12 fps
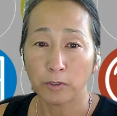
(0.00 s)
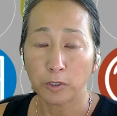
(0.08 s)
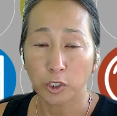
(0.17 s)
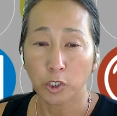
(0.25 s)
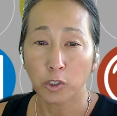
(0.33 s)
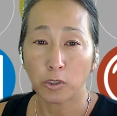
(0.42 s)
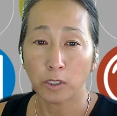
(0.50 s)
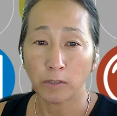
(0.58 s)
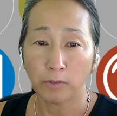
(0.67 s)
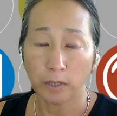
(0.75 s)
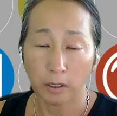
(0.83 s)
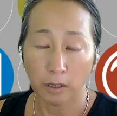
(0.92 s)
churn of
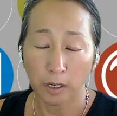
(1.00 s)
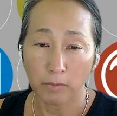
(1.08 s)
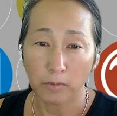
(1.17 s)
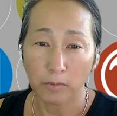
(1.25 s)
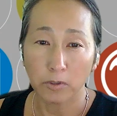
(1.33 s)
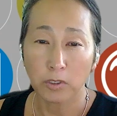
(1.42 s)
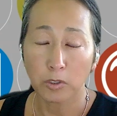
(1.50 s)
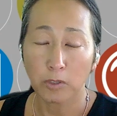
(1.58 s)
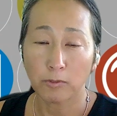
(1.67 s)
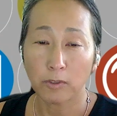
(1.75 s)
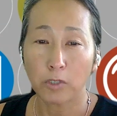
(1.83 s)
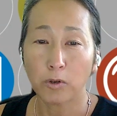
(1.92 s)
a sort
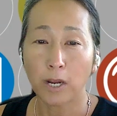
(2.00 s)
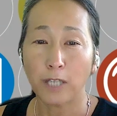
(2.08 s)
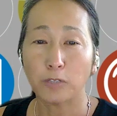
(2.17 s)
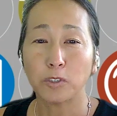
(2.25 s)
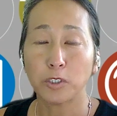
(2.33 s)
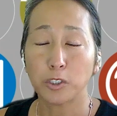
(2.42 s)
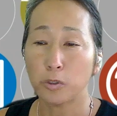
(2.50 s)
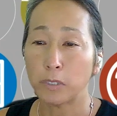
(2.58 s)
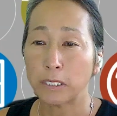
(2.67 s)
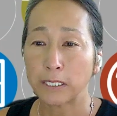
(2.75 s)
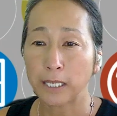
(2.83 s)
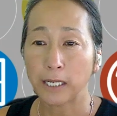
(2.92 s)
of a graduate student
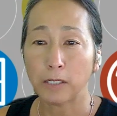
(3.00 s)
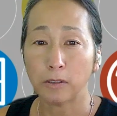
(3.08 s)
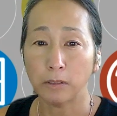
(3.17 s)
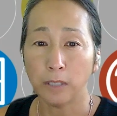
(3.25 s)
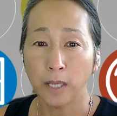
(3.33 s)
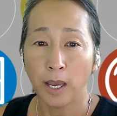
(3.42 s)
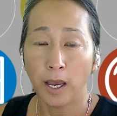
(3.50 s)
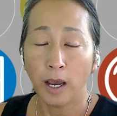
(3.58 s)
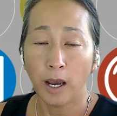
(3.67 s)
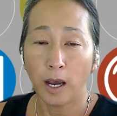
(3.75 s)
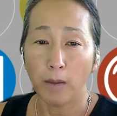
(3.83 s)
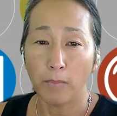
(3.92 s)
cycle.
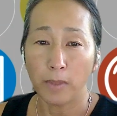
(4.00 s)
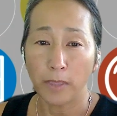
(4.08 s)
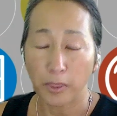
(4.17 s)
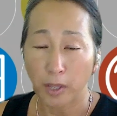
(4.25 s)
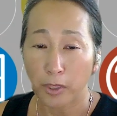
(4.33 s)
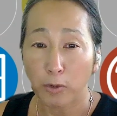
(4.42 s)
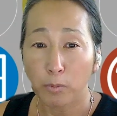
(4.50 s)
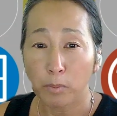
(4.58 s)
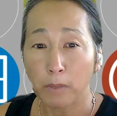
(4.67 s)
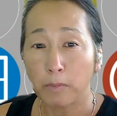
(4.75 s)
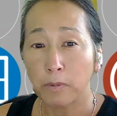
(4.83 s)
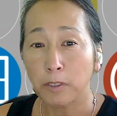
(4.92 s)
And they thought there would
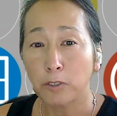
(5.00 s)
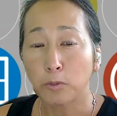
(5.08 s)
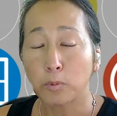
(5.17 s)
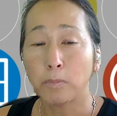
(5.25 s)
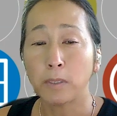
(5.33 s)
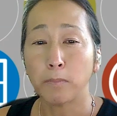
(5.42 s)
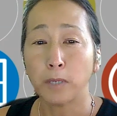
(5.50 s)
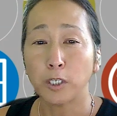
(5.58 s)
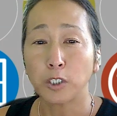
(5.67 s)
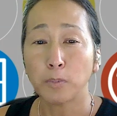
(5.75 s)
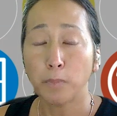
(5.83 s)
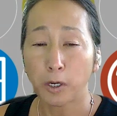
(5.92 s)
be a
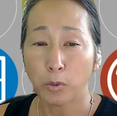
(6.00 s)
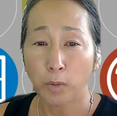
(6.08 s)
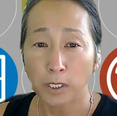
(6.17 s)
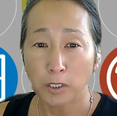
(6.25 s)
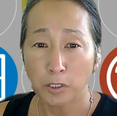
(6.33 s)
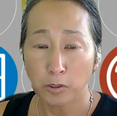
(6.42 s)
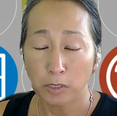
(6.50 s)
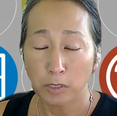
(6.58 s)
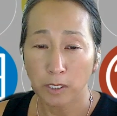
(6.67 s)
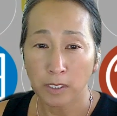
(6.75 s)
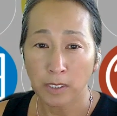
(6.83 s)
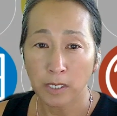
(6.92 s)
much better way to do
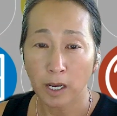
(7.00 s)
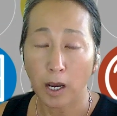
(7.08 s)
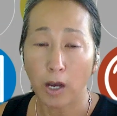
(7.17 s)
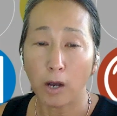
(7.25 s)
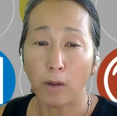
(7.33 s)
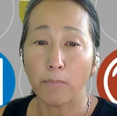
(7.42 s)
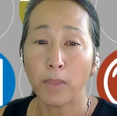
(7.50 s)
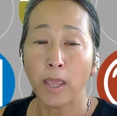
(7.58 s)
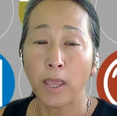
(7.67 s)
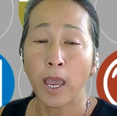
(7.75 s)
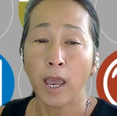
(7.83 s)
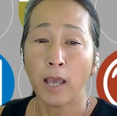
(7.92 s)
this,
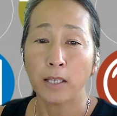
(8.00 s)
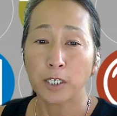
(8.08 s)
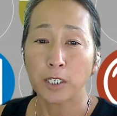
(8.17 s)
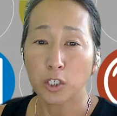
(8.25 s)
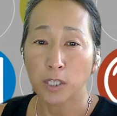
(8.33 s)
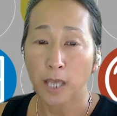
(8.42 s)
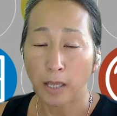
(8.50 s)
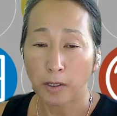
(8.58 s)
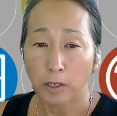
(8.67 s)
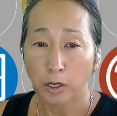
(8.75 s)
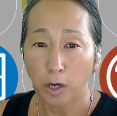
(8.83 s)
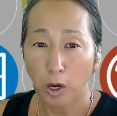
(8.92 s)
such that
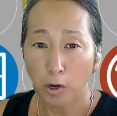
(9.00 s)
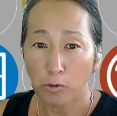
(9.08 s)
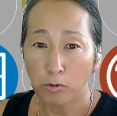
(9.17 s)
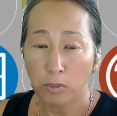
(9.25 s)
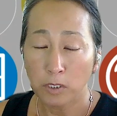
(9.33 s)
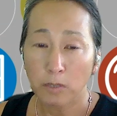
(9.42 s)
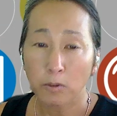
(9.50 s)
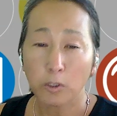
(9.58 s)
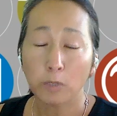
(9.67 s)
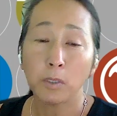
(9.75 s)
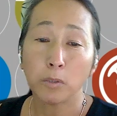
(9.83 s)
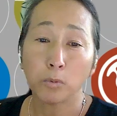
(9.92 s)
codes
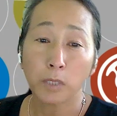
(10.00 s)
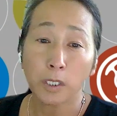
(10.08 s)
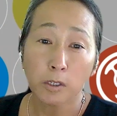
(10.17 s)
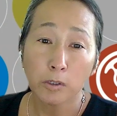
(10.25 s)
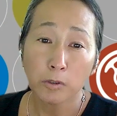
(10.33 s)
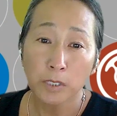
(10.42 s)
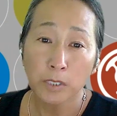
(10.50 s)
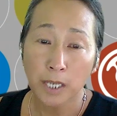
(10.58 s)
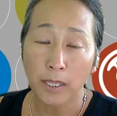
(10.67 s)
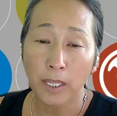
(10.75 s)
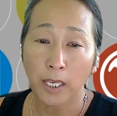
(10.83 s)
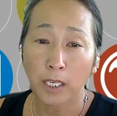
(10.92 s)
could be reused
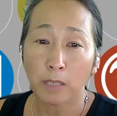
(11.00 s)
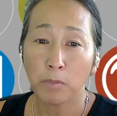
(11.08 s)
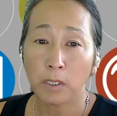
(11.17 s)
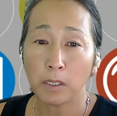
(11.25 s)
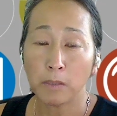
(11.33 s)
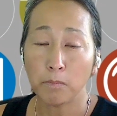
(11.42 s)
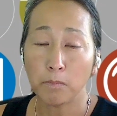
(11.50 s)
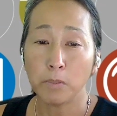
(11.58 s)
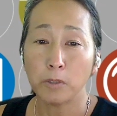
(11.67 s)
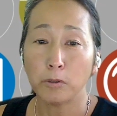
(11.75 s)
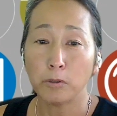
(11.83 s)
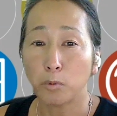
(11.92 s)
and they could be
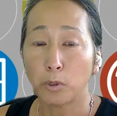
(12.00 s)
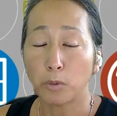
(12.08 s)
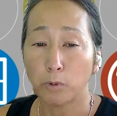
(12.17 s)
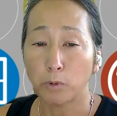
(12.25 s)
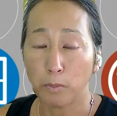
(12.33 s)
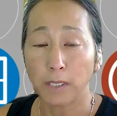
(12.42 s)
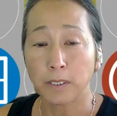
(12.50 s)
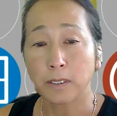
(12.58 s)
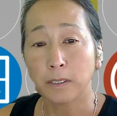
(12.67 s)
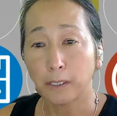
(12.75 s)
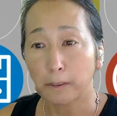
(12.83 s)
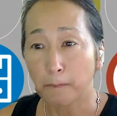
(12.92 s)
built more
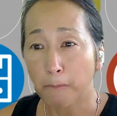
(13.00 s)
robustly.